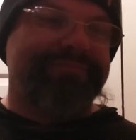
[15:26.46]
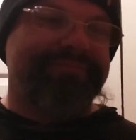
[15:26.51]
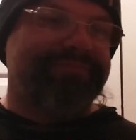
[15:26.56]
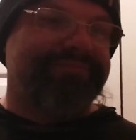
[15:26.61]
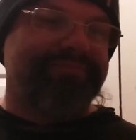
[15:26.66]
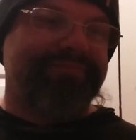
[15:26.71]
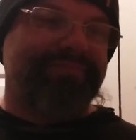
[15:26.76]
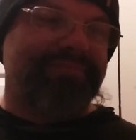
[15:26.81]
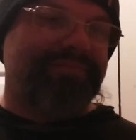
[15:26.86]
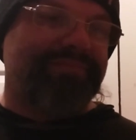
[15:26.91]

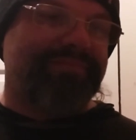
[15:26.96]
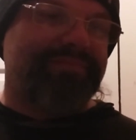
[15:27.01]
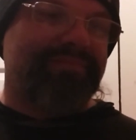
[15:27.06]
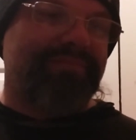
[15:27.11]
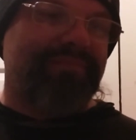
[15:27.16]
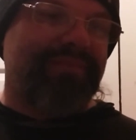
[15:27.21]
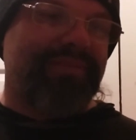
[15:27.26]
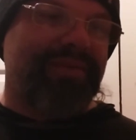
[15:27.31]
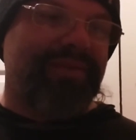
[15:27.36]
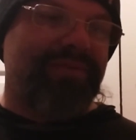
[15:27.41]
abuse,
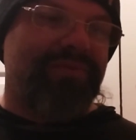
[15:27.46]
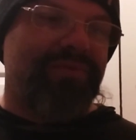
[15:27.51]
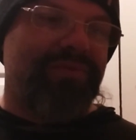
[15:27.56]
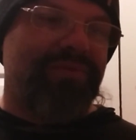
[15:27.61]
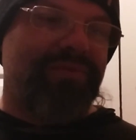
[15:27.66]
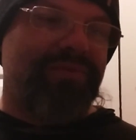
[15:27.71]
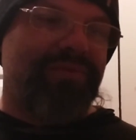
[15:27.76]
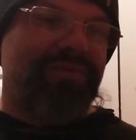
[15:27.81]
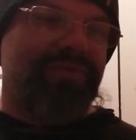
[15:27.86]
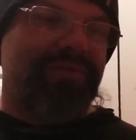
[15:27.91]

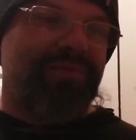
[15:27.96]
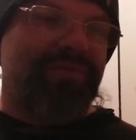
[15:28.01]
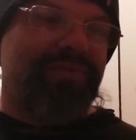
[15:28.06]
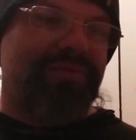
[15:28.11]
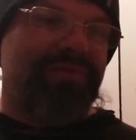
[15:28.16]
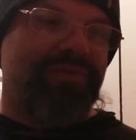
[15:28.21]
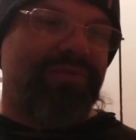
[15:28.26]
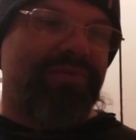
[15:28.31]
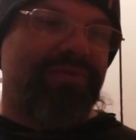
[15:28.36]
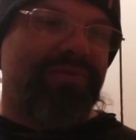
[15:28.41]
physical
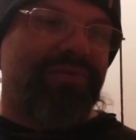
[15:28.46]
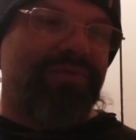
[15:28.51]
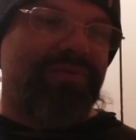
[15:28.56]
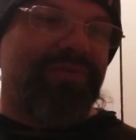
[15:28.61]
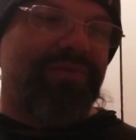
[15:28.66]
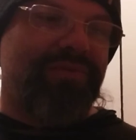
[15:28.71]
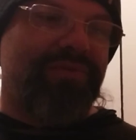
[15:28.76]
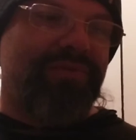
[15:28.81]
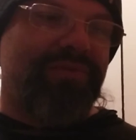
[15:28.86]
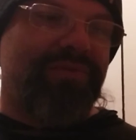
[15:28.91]
abuse.
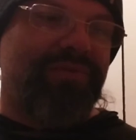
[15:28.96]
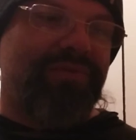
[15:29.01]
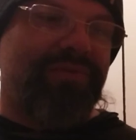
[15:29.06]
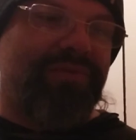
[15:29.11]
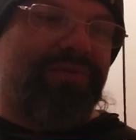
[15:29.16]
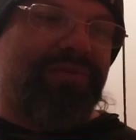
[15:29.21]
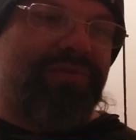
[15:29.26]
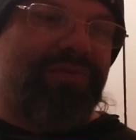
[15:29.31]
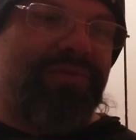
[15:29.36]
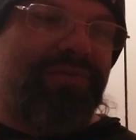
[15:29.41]

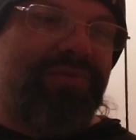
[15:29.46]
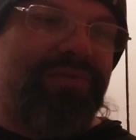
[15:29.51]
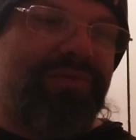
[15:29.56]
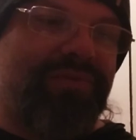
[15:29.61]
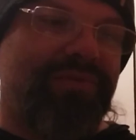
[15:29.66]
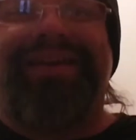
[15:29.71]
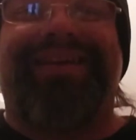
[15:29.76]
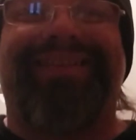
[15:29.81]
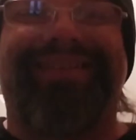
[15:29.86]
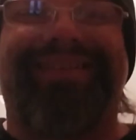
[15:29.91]
So
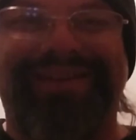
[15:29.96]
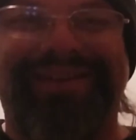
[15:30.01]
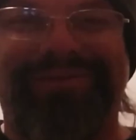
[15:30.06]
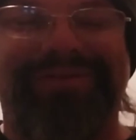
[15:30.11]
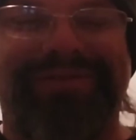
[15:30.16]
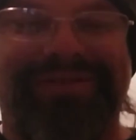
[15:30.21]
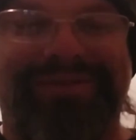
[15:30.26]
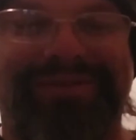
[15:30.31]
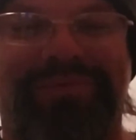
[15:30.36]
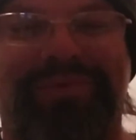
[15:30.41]
I do the
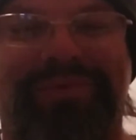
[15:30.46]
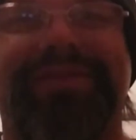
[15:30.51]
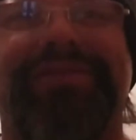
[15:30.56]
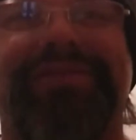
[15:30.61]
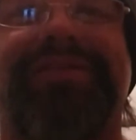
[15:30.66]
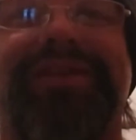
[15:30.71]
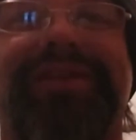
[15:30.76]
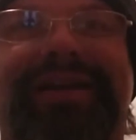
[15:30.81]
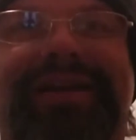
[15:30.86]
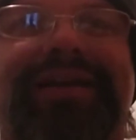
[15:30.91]

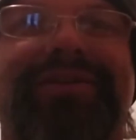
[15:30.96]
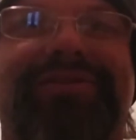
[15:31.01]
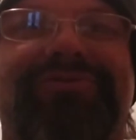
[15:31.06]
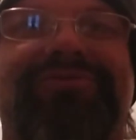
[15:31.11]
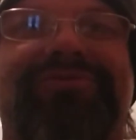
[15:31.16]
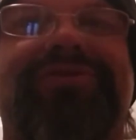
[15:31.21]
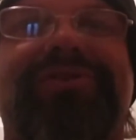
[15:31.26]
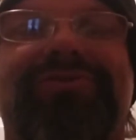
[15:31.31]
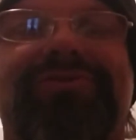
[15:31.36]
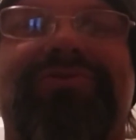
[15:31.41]

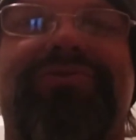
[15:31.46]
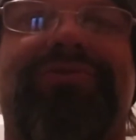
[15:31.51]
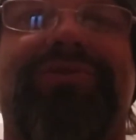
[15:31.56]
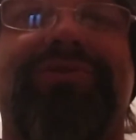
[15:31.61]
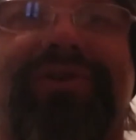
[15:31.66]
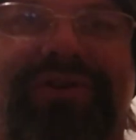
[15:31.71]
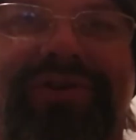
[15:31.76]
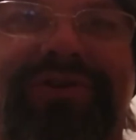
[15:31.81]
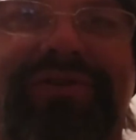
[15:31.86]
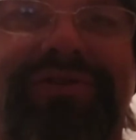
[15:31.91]
impersonation.
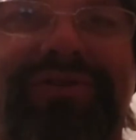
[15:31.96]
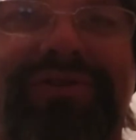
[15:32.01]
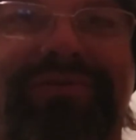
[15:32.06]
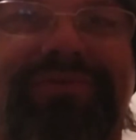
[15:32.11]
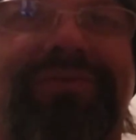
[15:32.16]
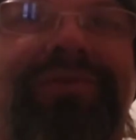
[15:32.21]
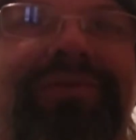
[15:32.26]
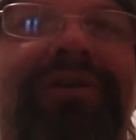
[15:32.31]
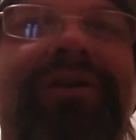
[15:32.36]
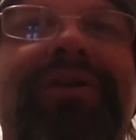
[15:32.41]
Sometimes she
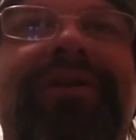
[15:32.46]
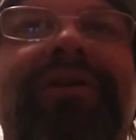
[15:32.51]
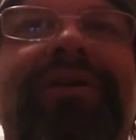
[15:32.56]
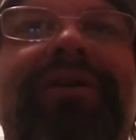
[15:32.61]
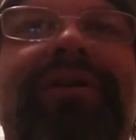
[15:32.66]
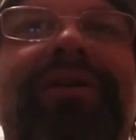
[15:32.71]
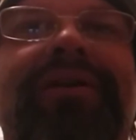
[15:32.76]
laughs her ass